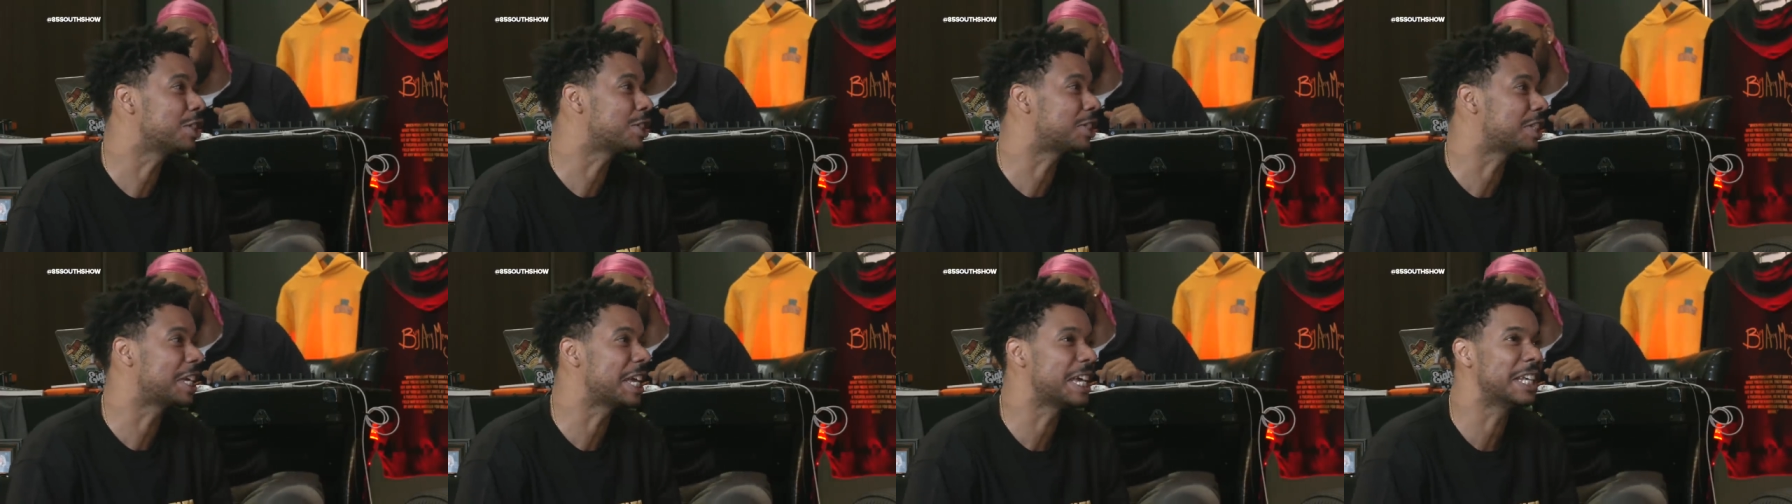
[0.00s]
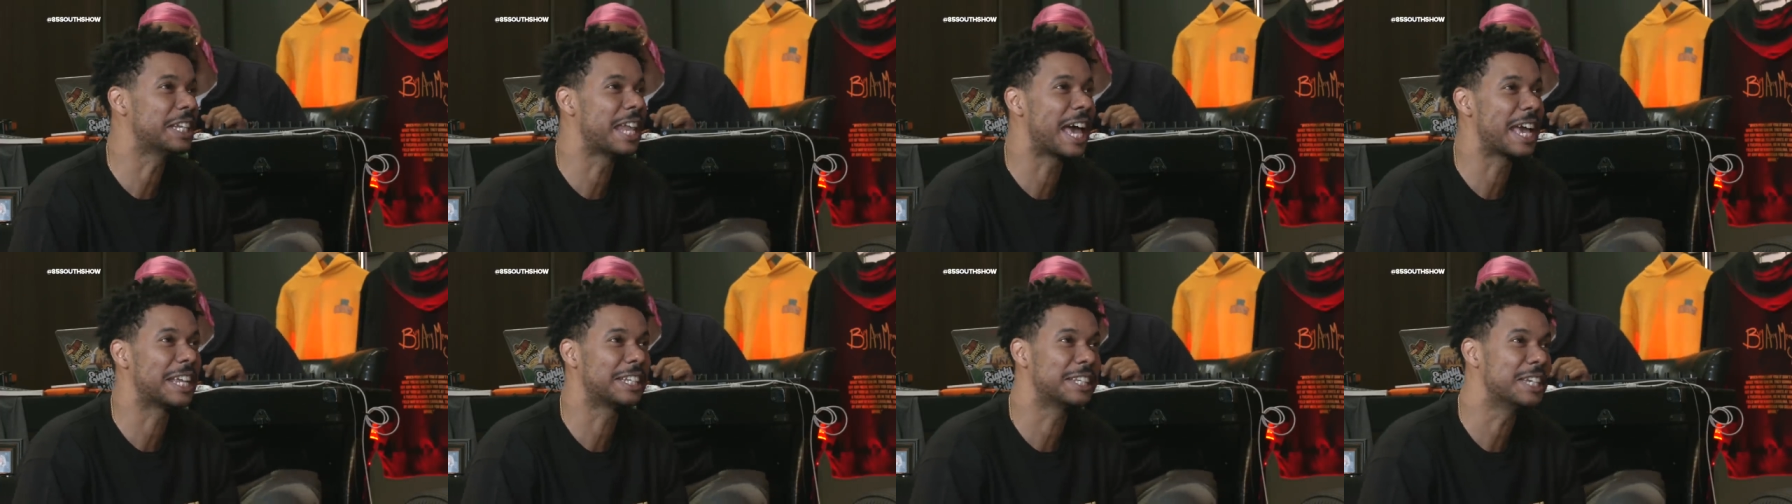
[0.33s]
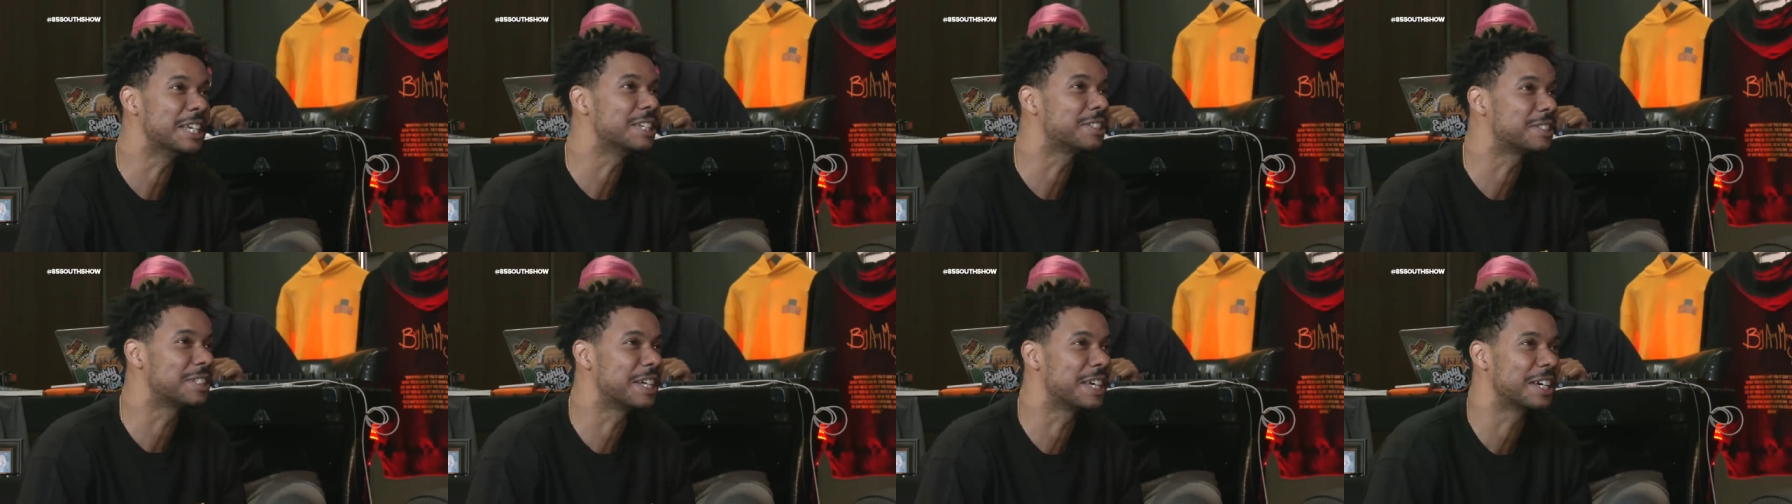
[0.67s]
could have seen like
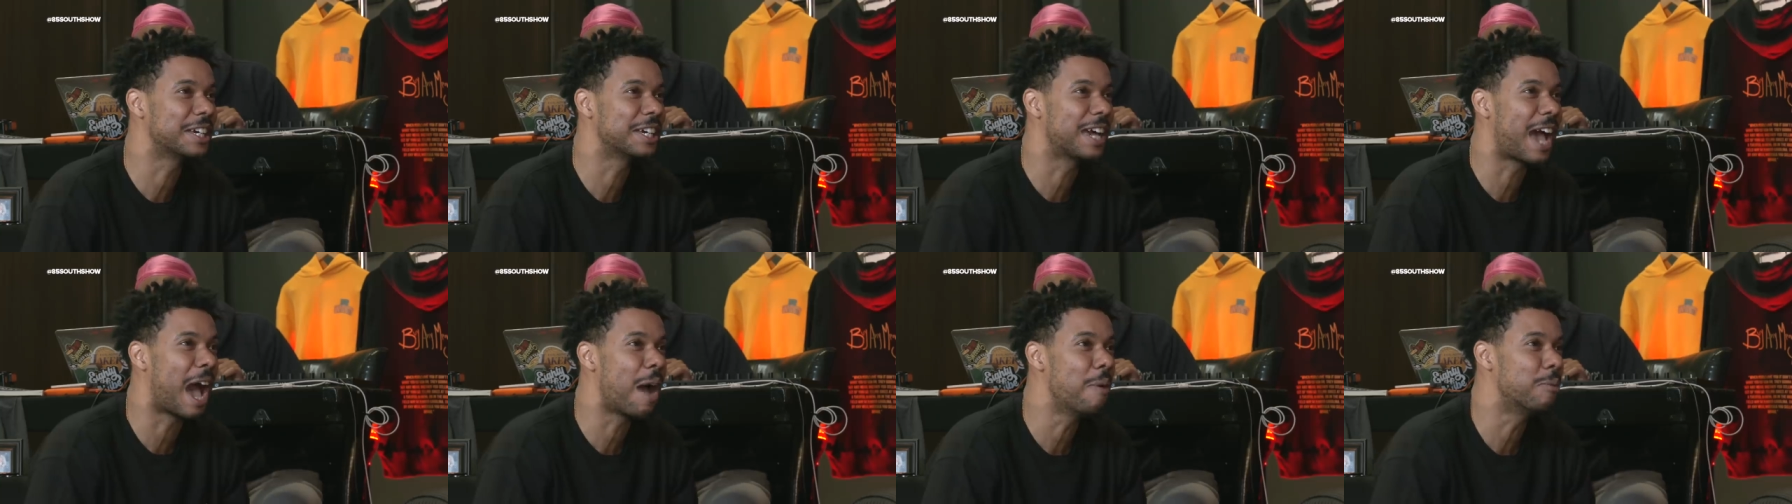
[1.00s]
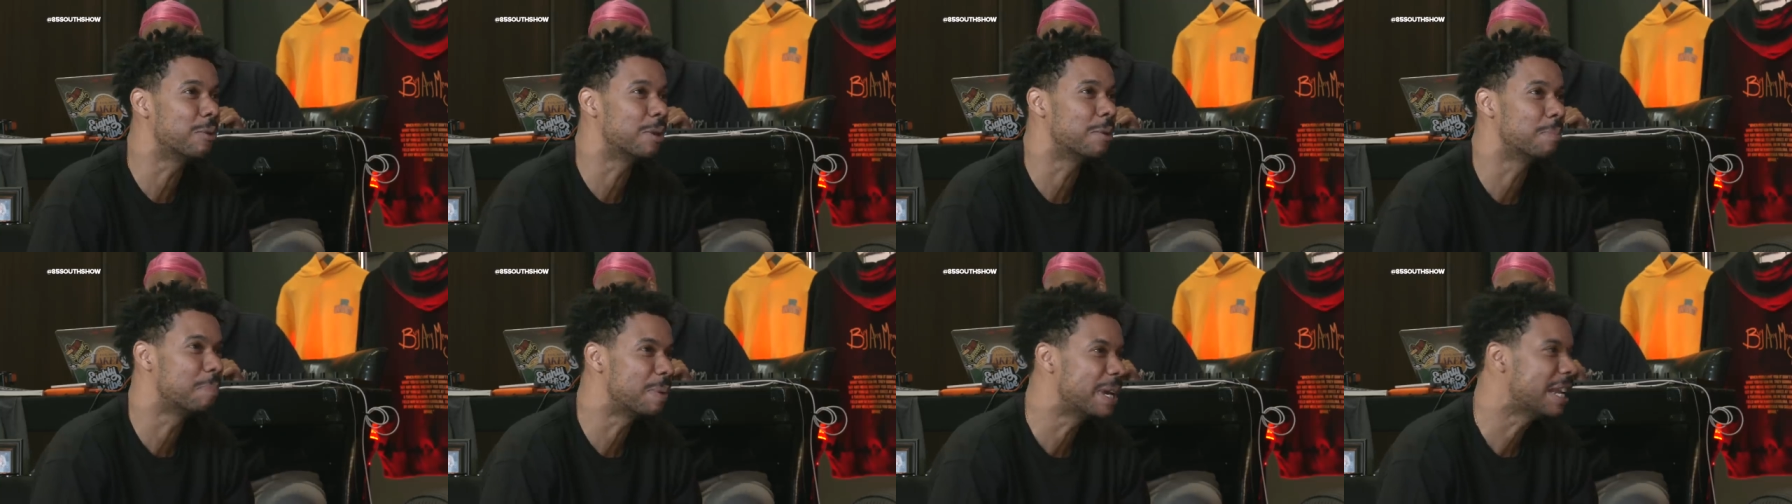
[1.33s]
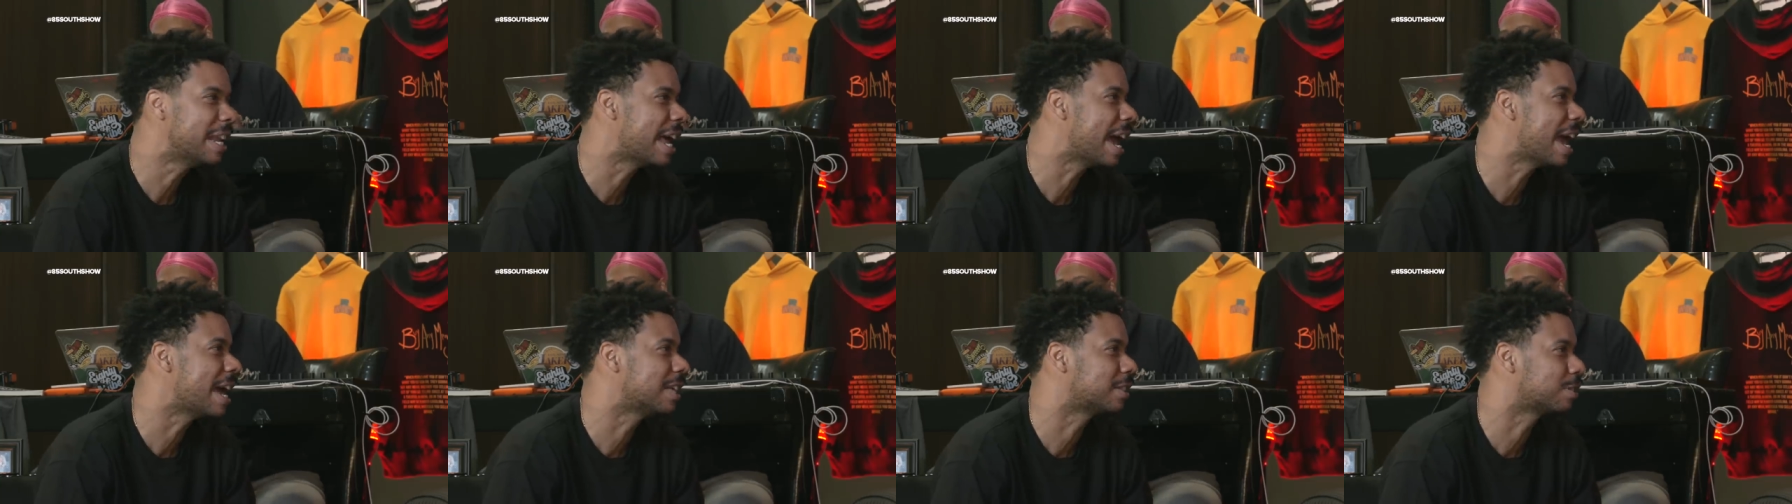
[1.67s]
this, nigga, I would have
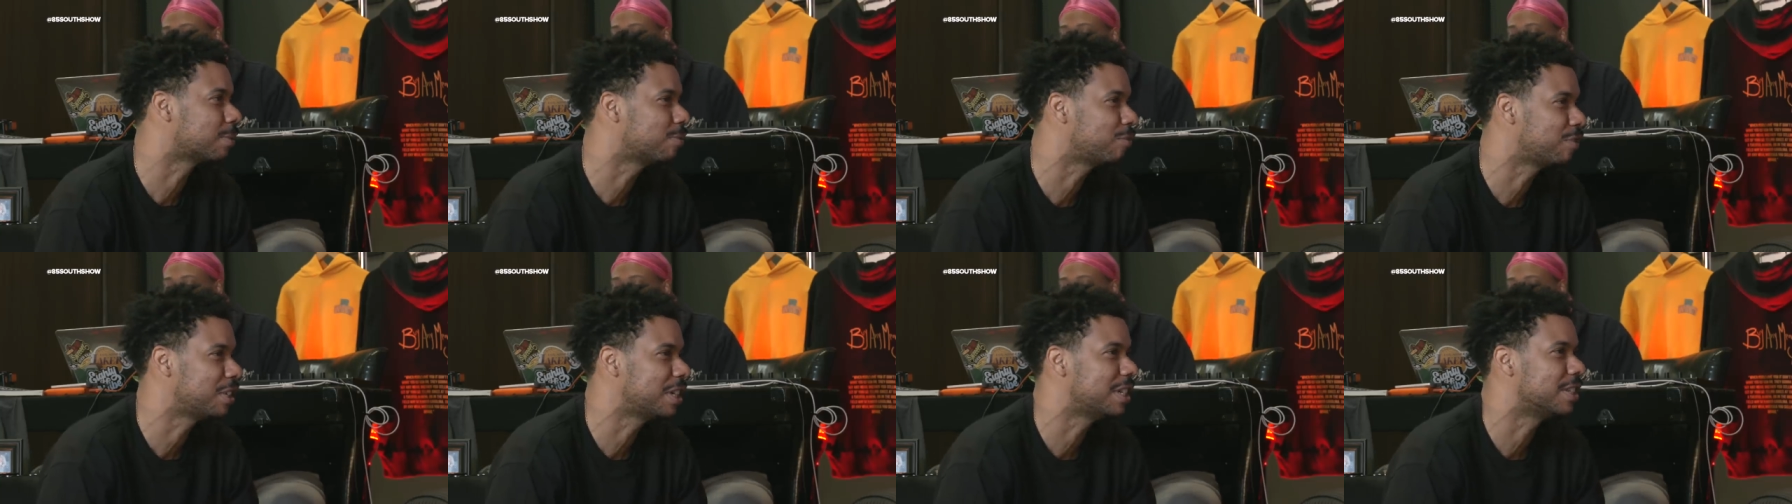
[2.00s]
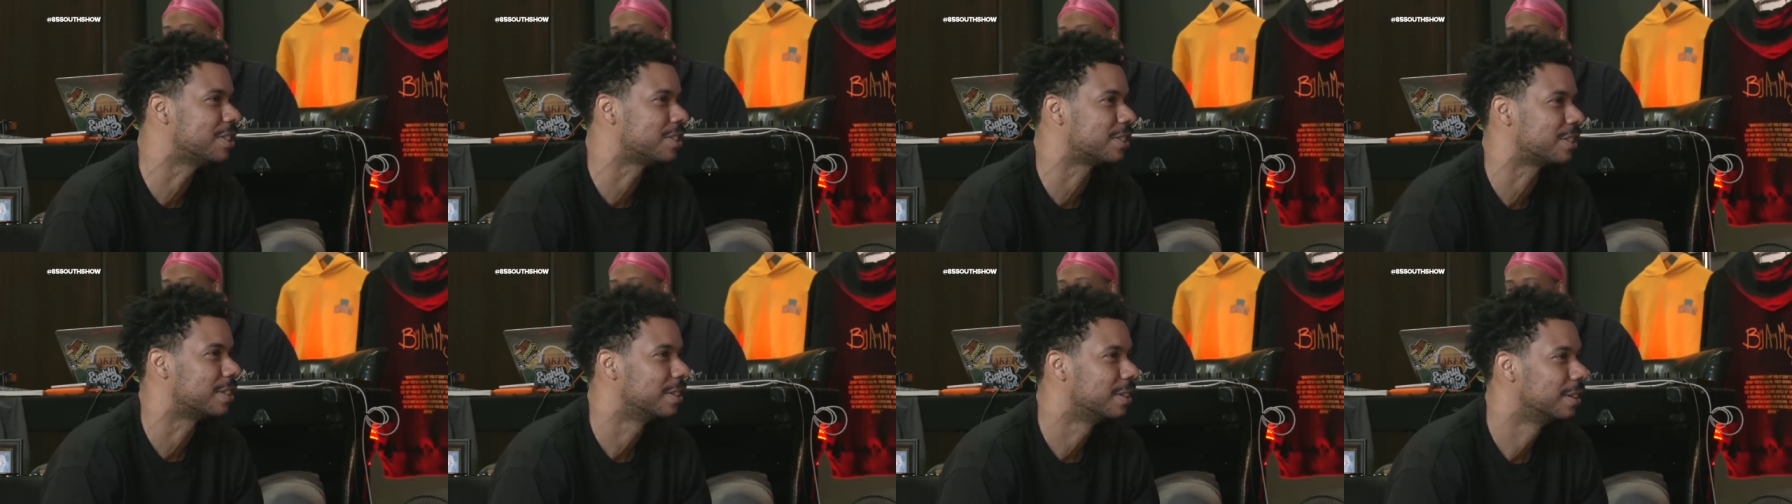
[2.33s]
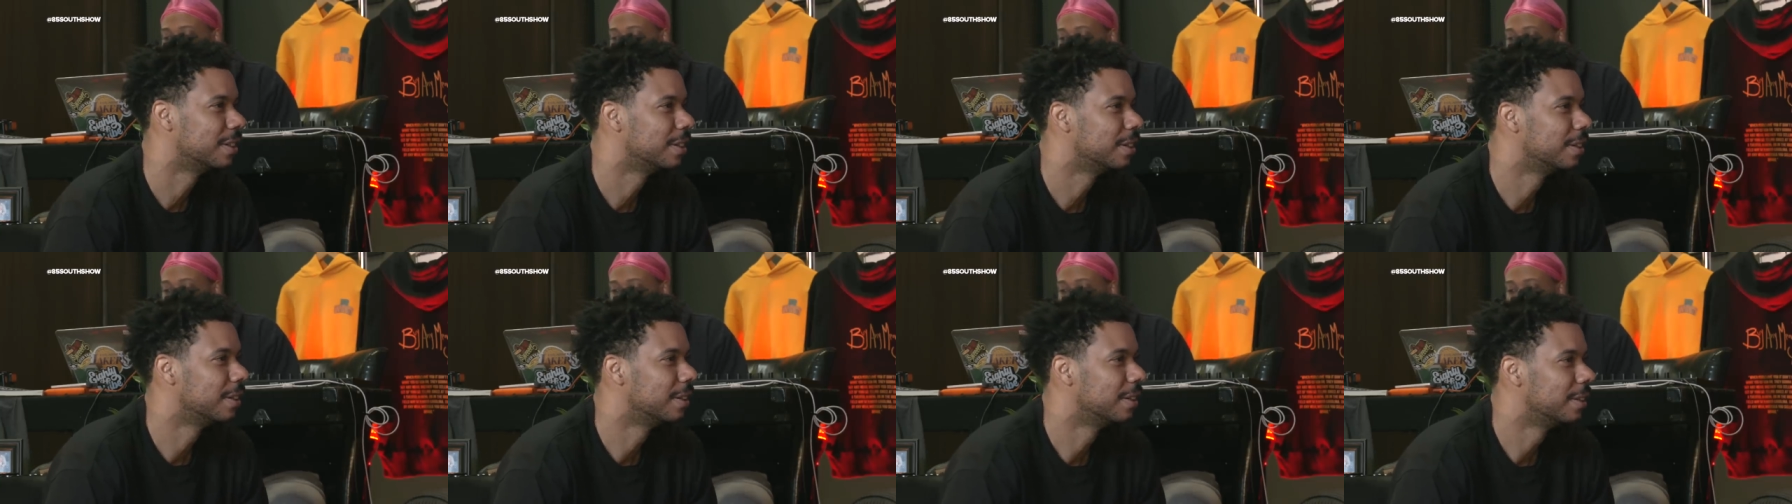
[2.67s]
been had some vision.
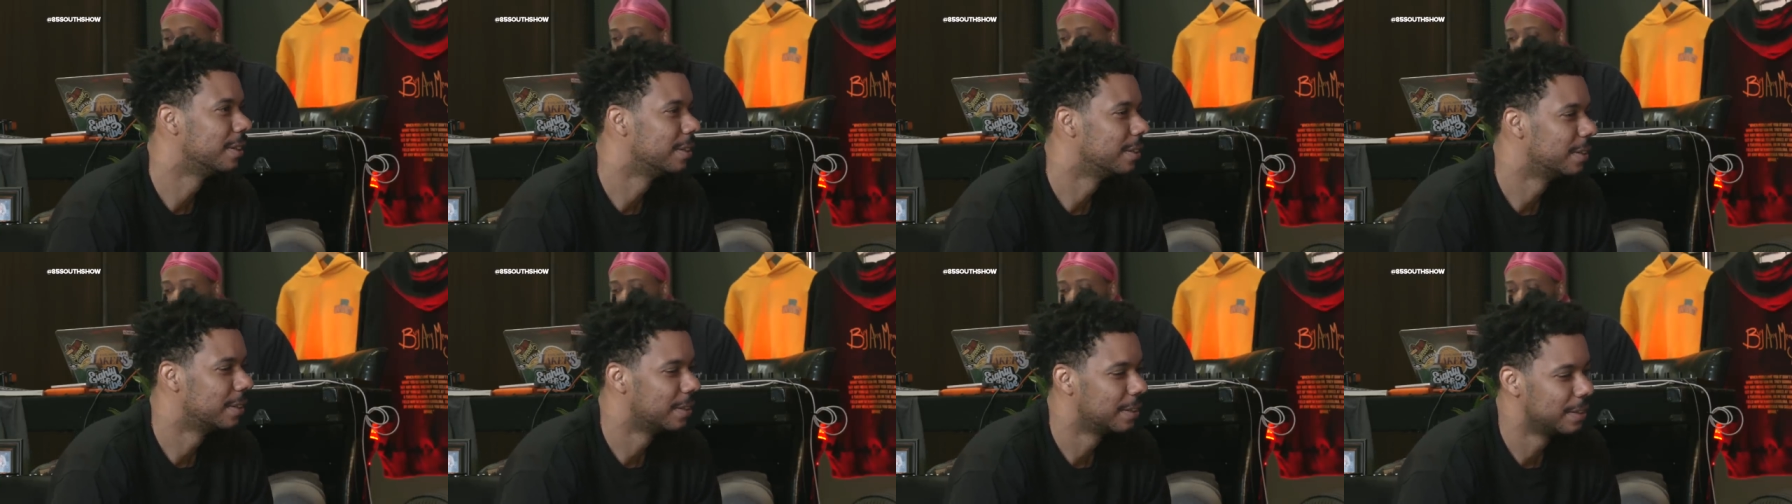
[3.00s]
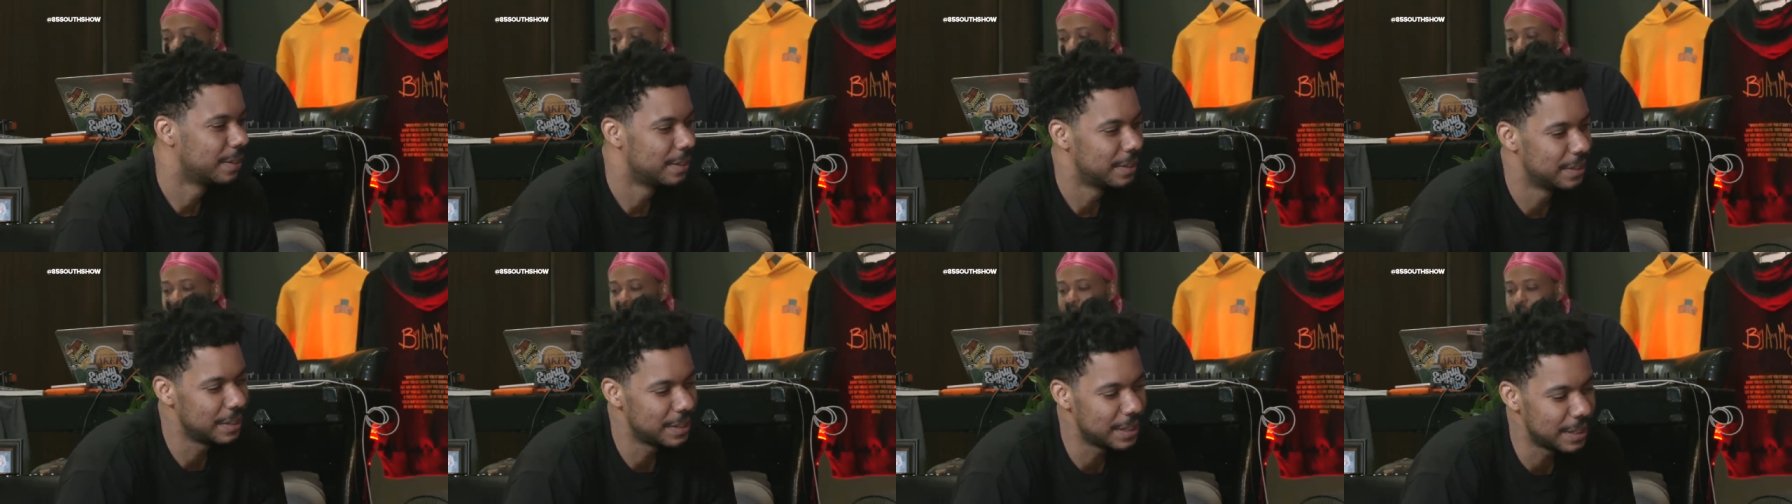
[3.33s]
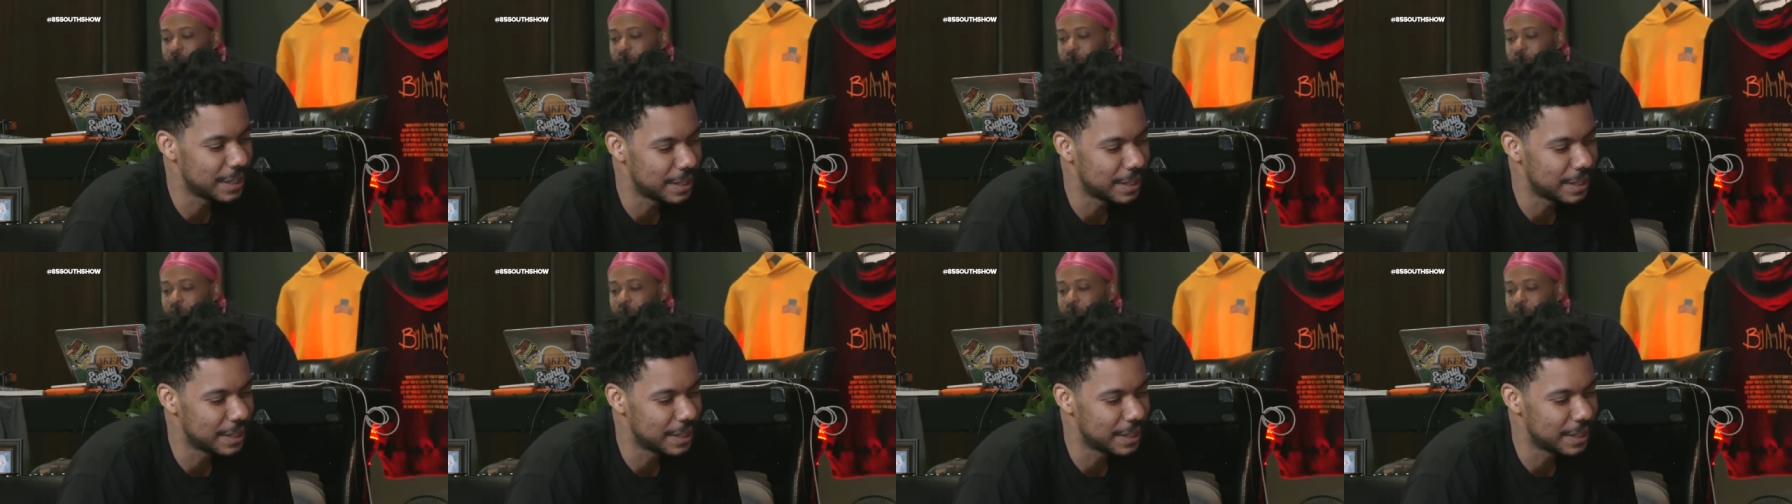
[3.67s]
I